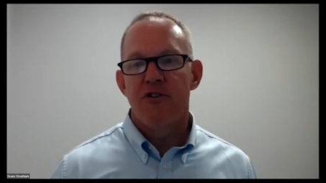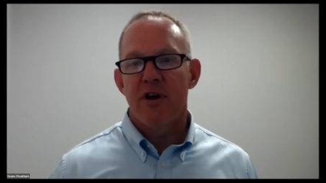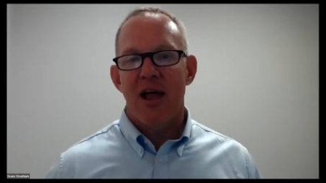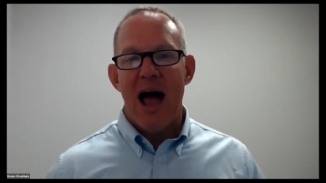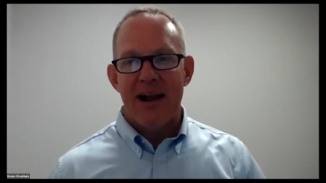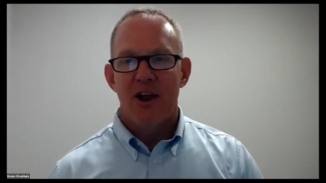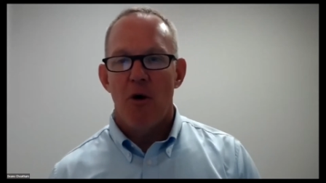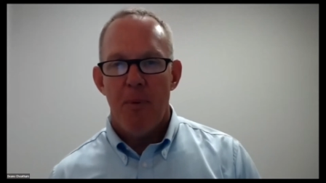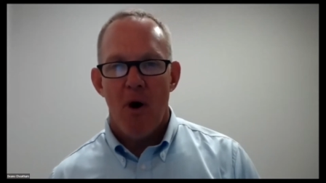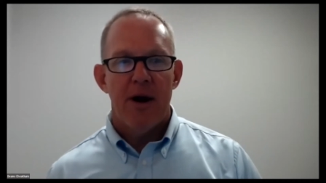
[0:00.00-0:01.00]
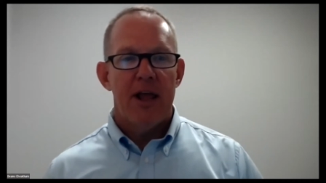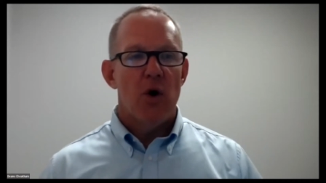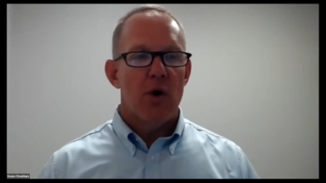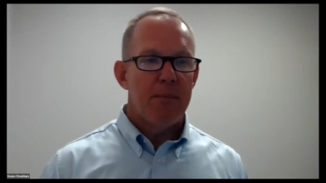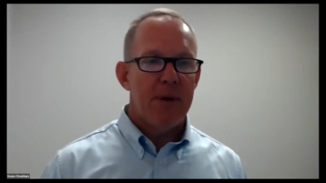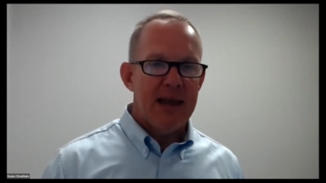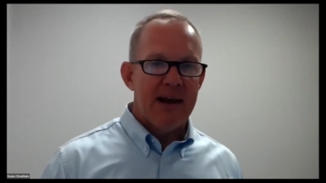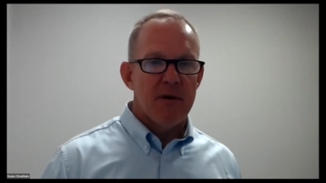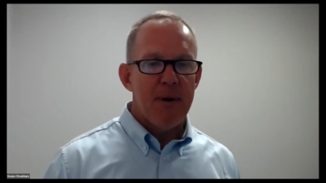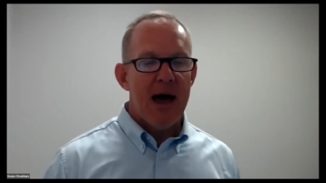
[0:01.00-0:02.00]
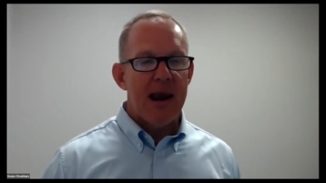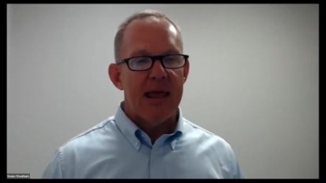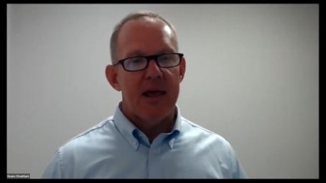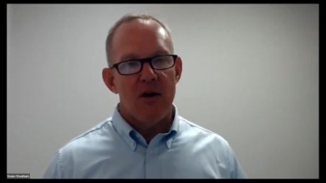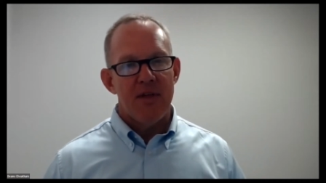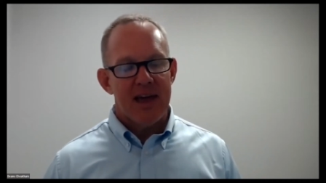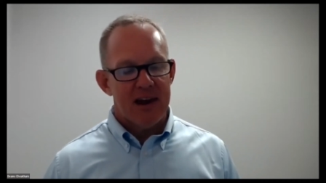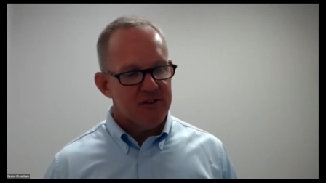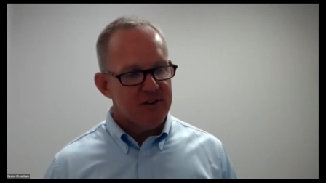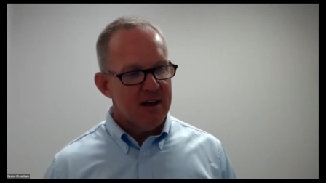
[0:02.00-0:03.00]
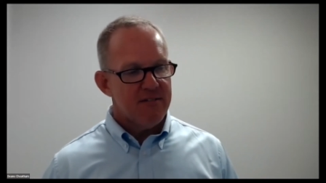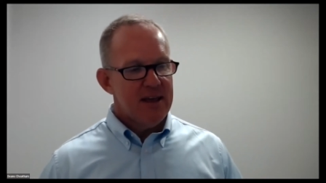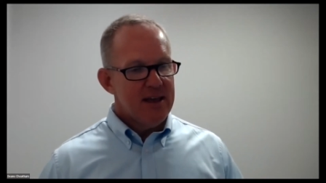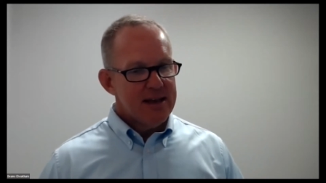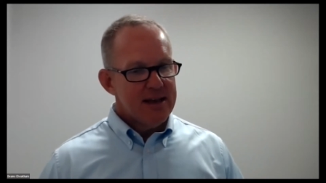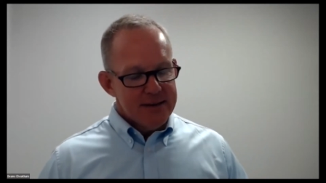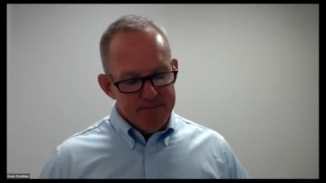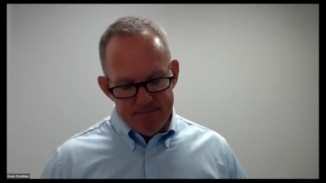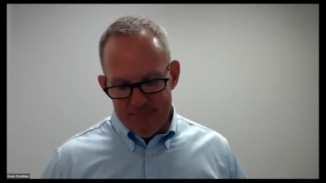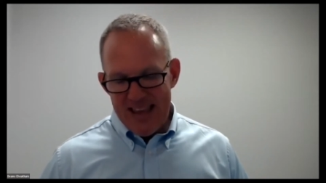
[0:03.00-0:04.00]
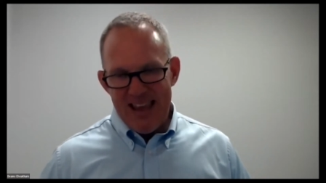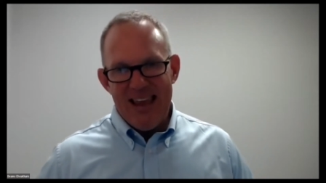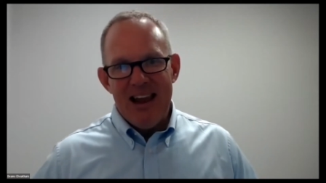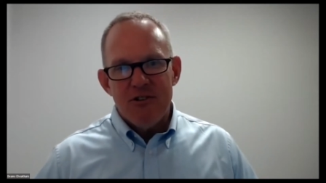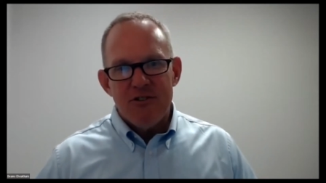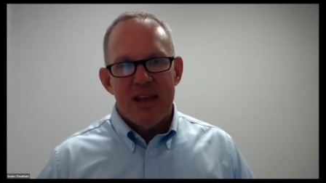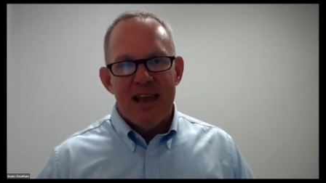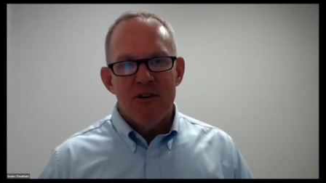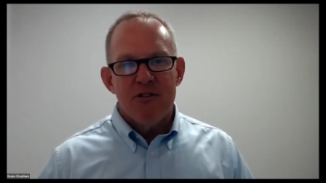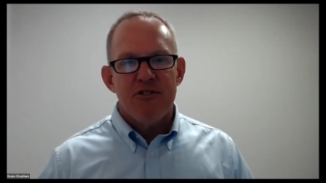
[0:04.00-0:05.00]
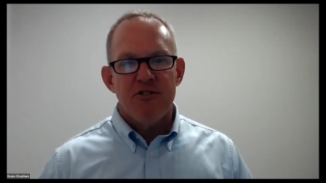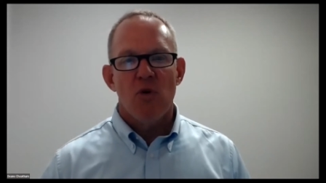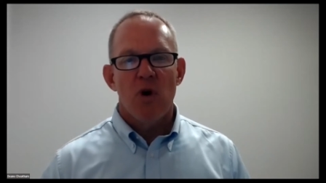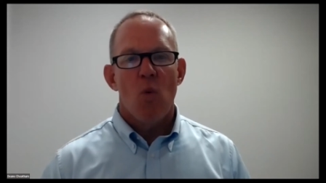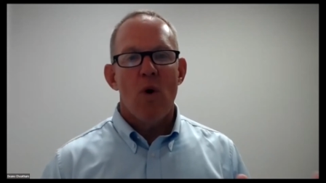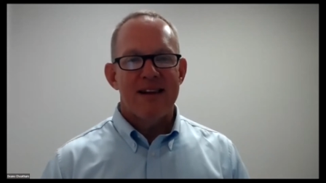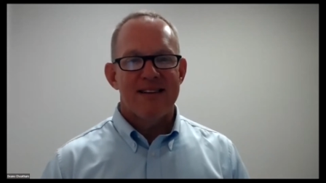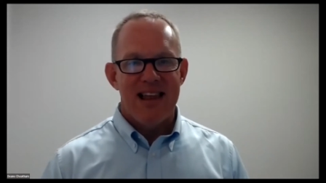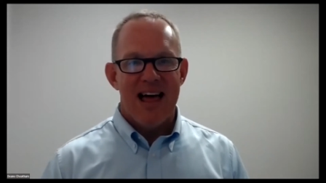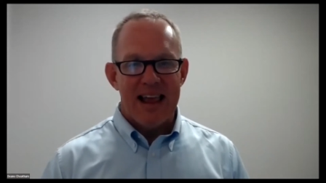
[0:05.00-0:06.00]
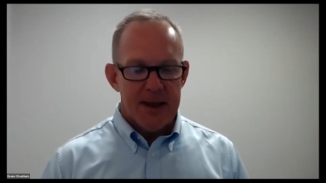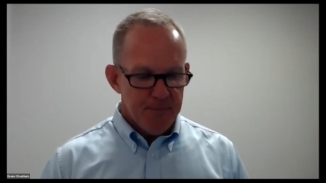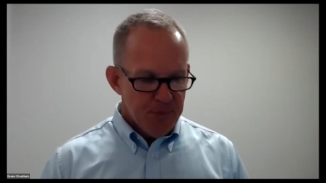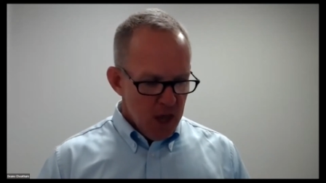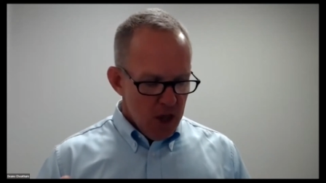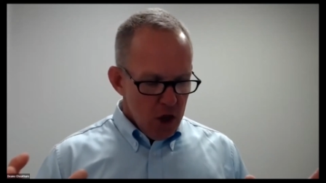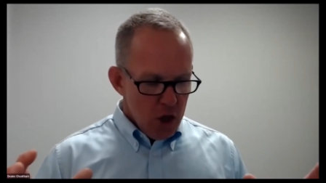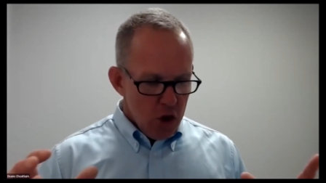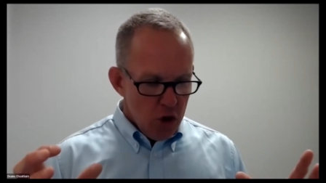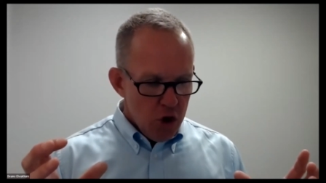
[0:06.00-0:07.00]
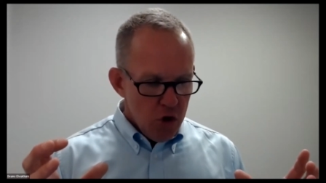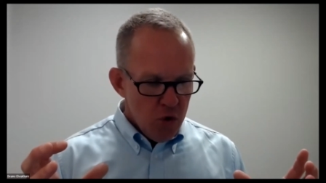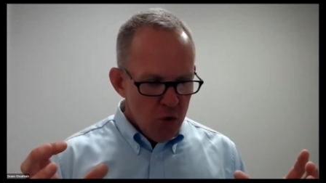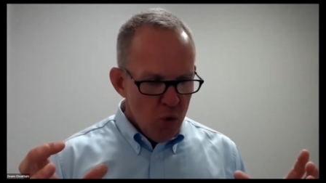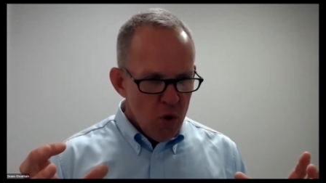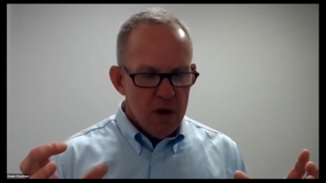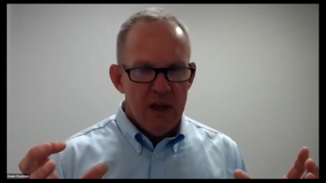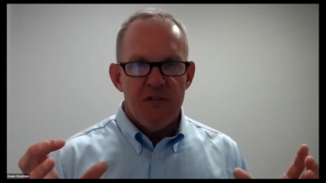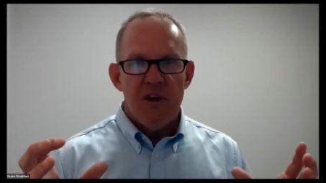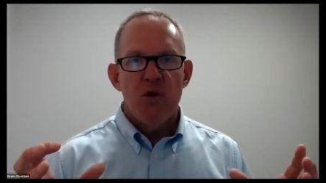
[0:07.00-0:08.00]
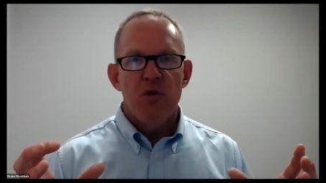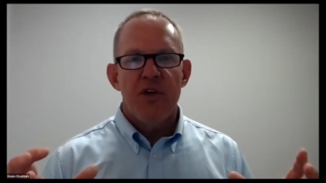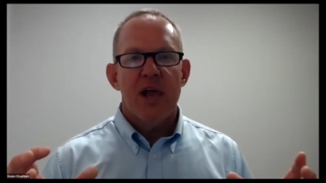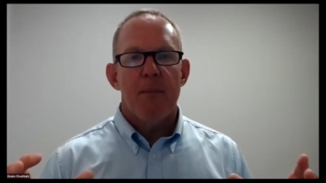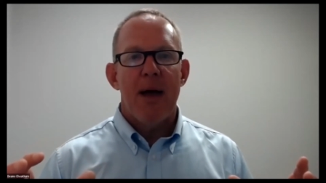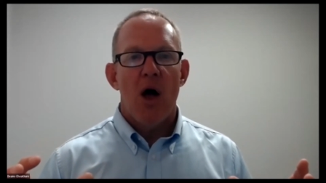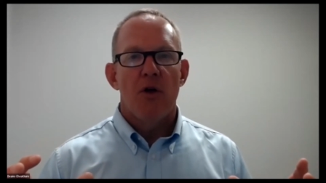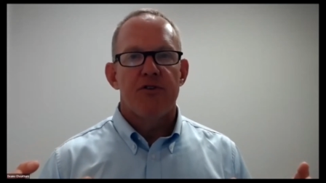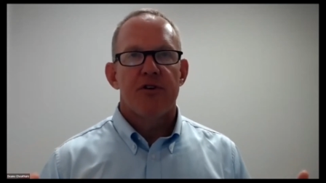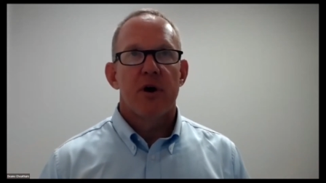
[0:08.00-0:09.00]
at a cocktail party, going and meeting everybody and all that kind of stuff. Here's sort of what it's like. If you think about